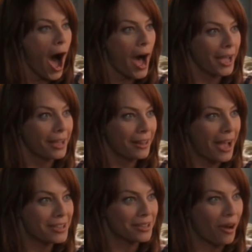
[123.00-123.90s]
high
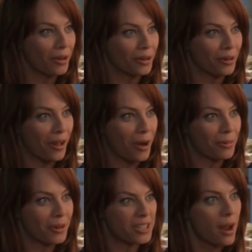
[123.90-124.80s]
class call girl
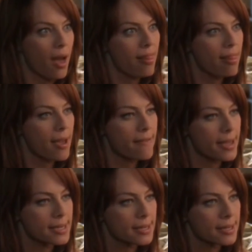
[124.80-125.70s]
operation. I love
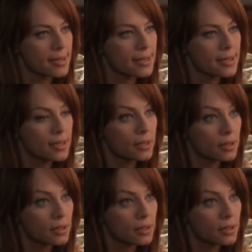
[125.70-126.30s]
it. No.